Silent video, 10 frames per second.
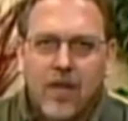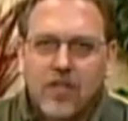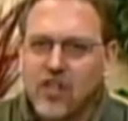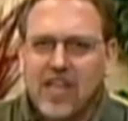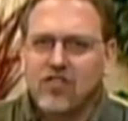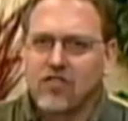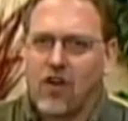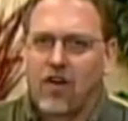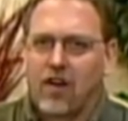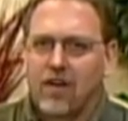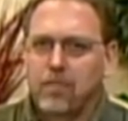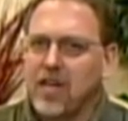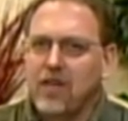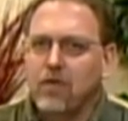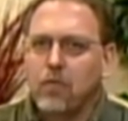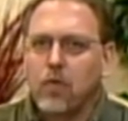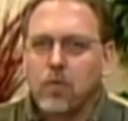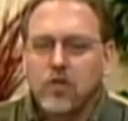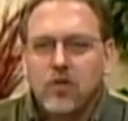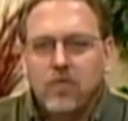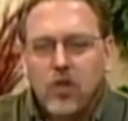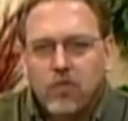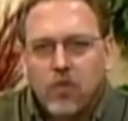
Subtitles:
Change is hard, but even more when you've